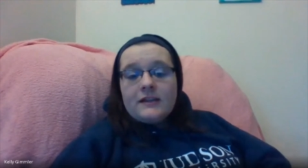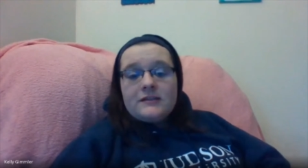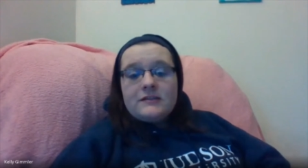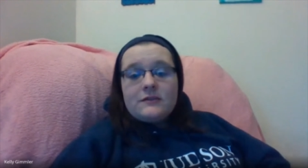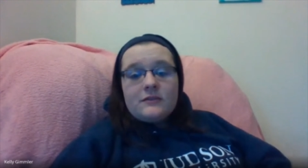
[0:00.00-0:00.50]

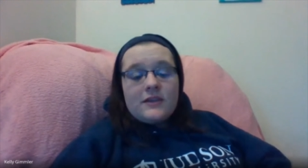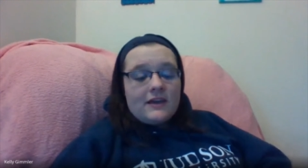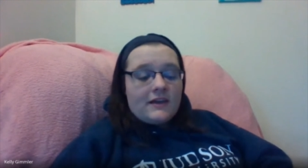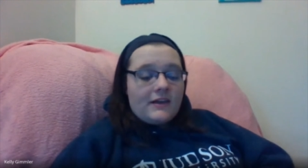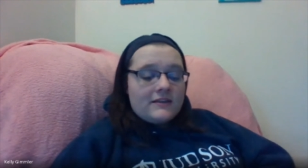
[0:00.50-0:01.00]
And so
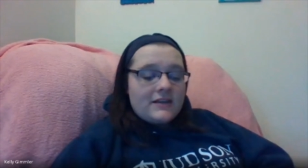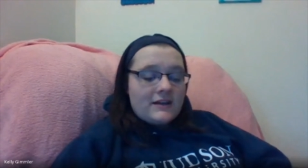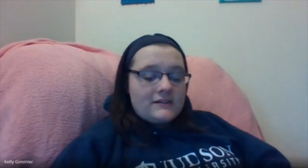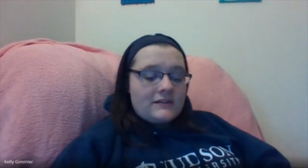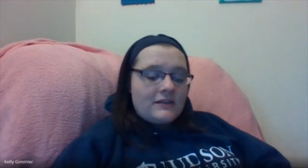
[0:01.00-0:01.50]
they
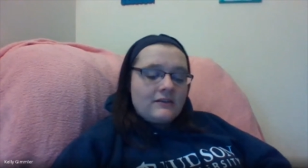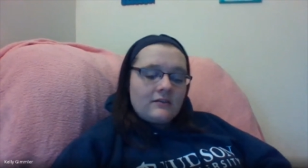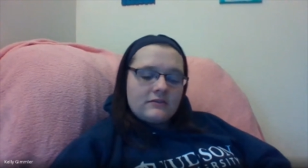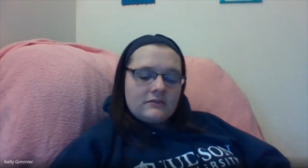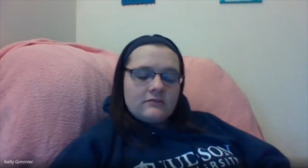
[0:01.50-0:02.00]
tend to
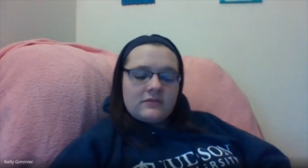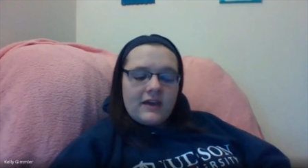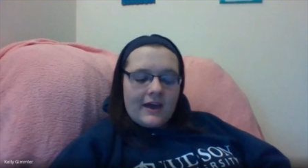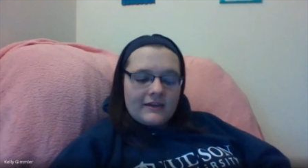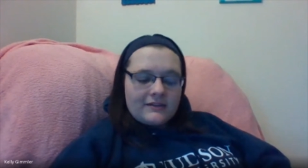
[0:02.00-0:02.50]
either do
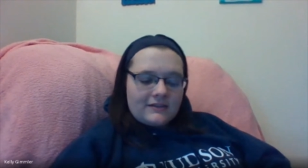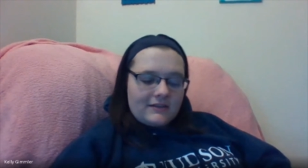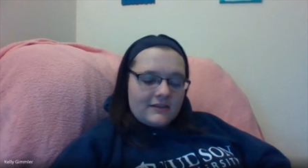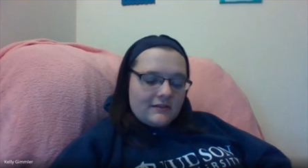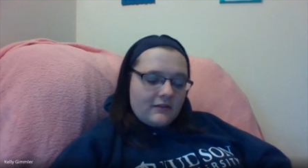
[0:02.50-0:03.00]
that
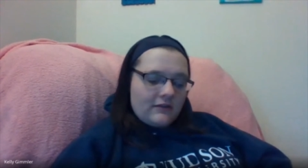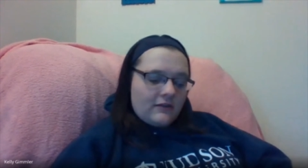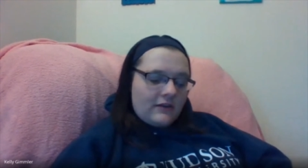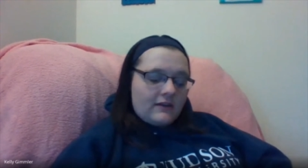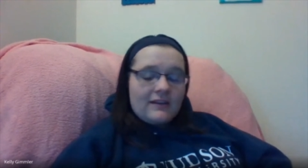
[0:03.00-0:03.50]

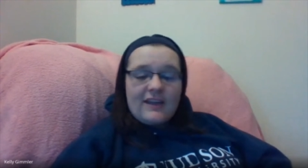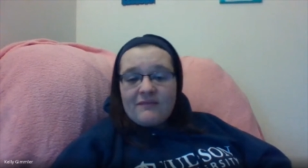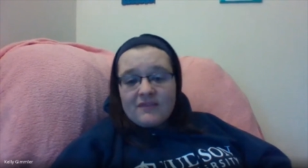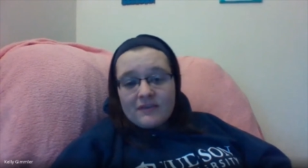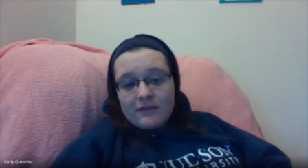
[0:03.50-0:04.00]
either in the
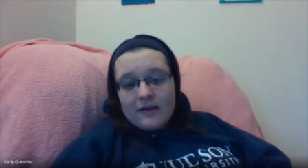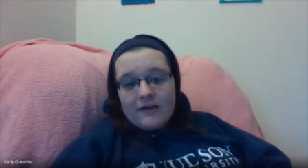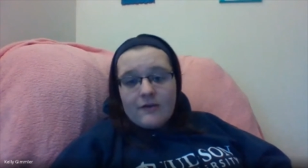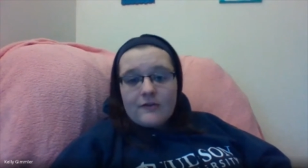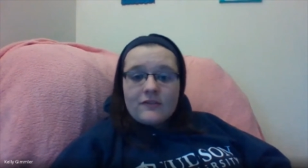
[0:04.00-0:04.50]

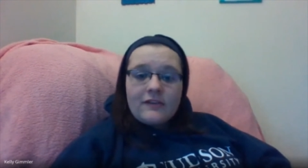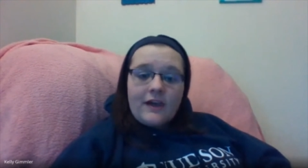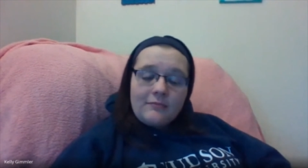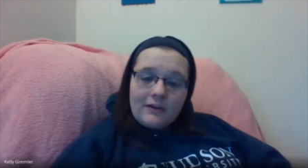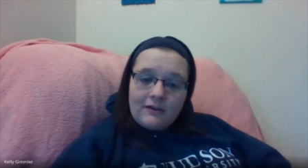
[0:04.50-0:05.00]
cafeteria or the
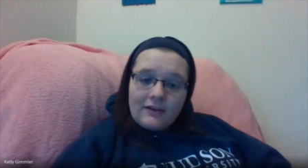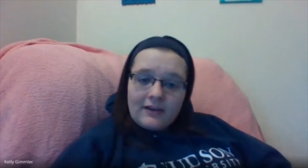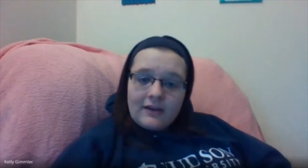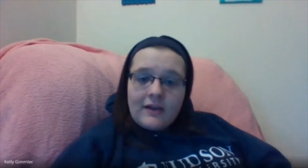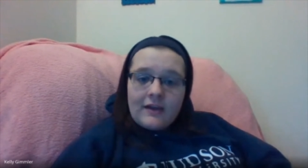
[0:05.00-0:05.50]

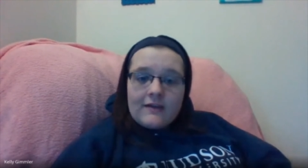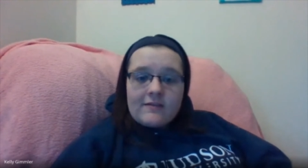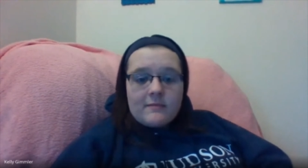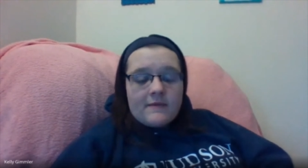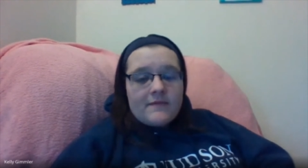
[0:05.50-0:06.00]
library.
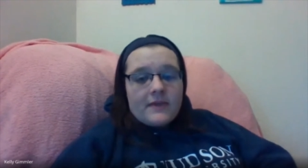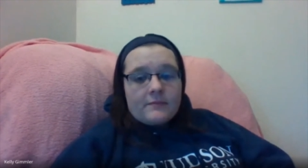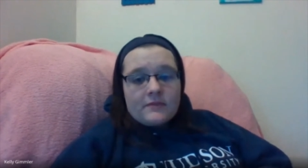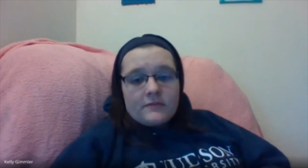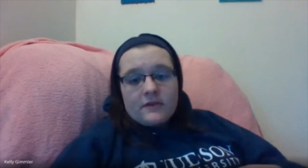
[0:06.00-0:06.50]
Some of
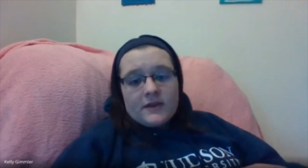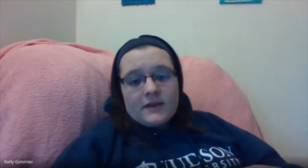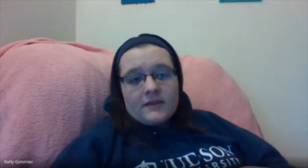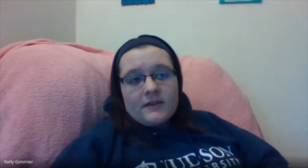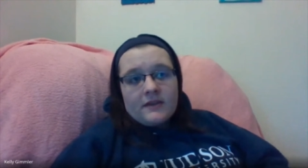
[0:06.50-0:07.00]
them do
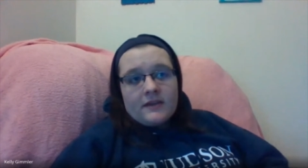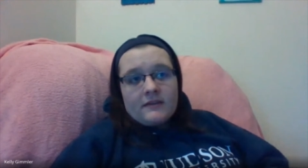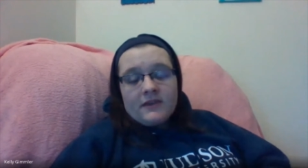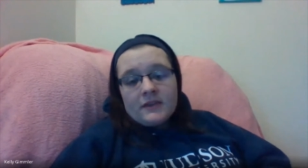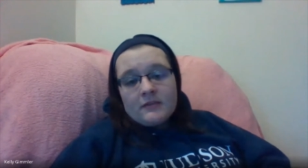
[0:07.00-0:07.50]
it in
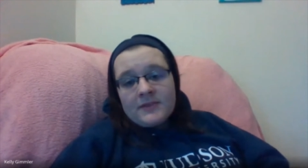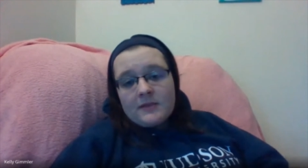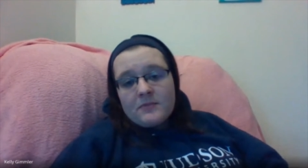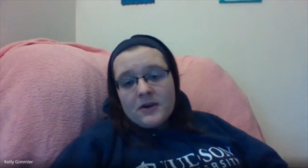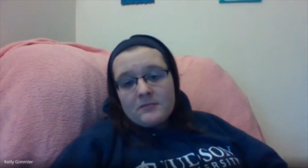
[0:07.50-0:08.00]
the
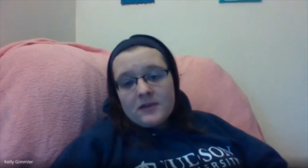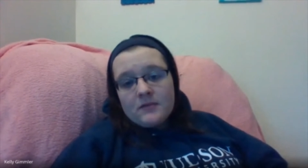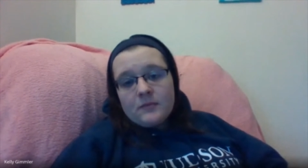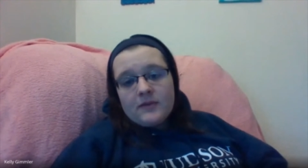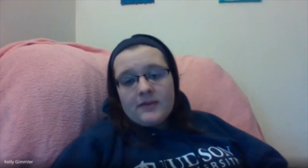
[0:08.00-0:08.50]
advancement
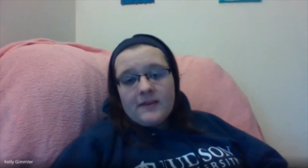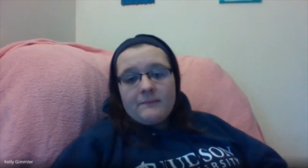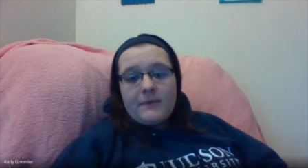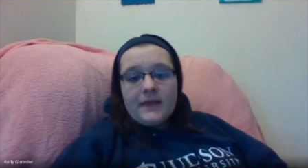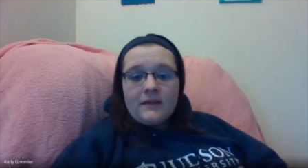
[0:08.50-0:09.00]
department where
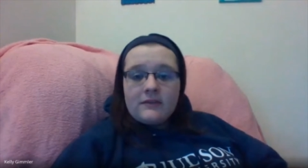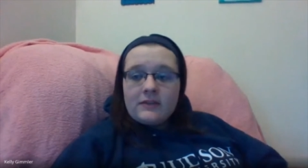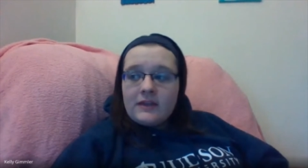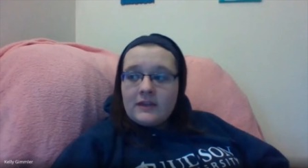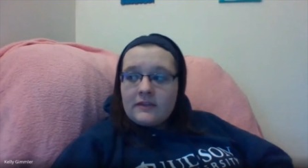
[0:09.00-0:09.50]
they
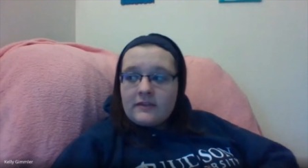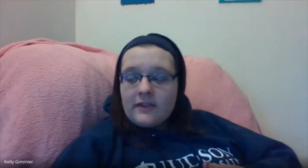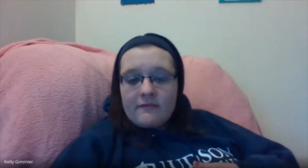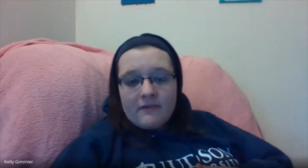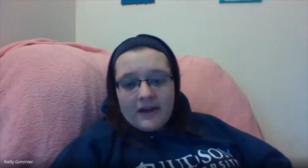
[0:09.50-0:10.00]
mail
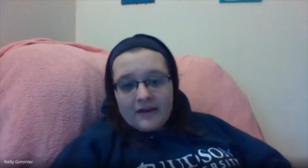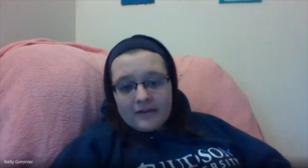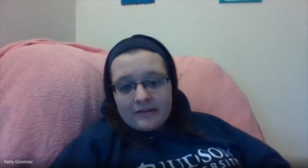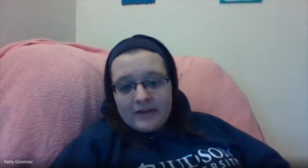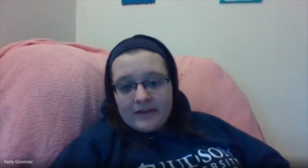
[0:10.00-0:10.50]
things, they
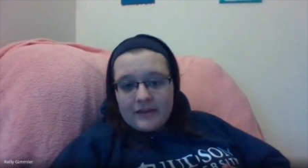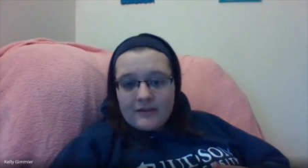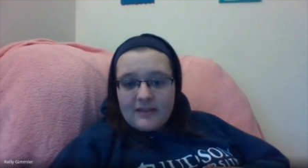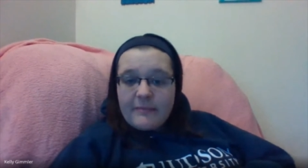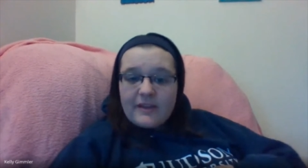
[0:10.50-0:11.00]
file
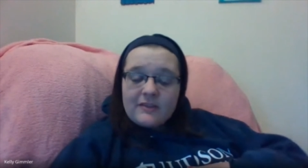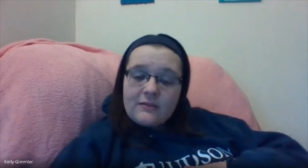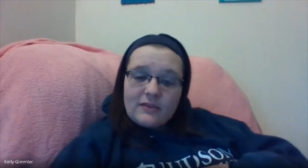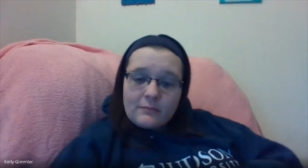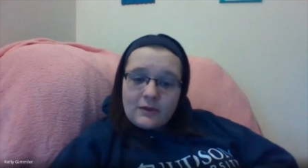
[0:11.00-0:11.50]
things, they
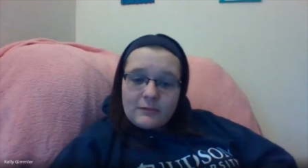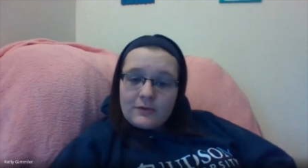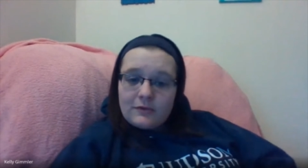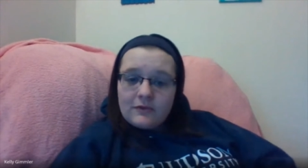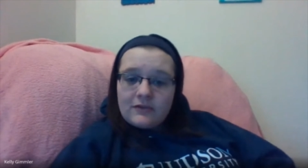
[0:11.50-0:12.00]
might do some
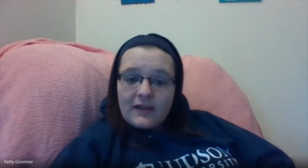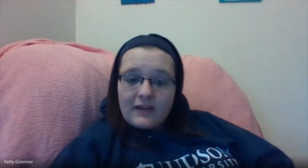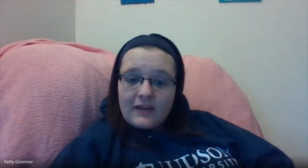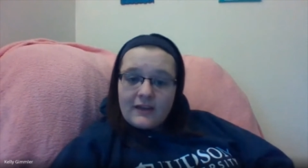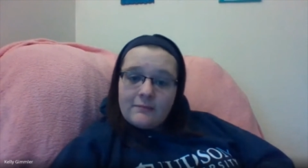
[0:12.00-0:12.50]
computer
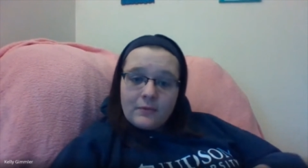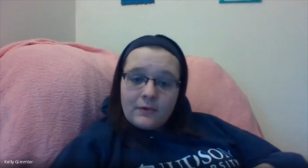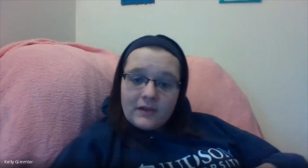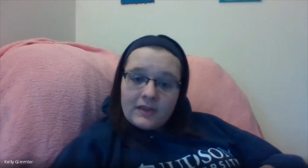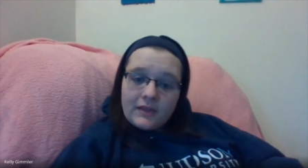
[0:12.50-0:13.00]
data
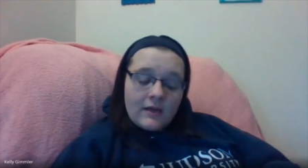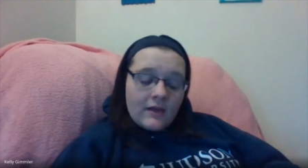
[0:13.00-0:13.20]
input.